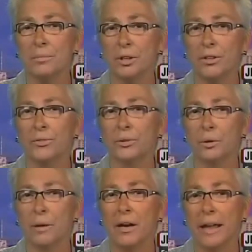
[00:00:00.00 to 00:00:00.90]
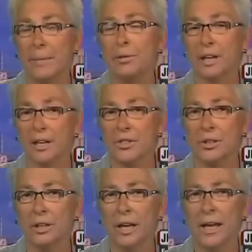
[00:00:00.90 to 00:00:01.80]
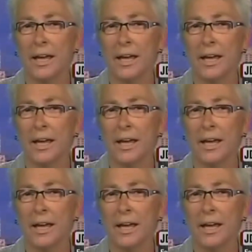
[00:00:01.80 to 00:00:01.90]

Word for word: but also about application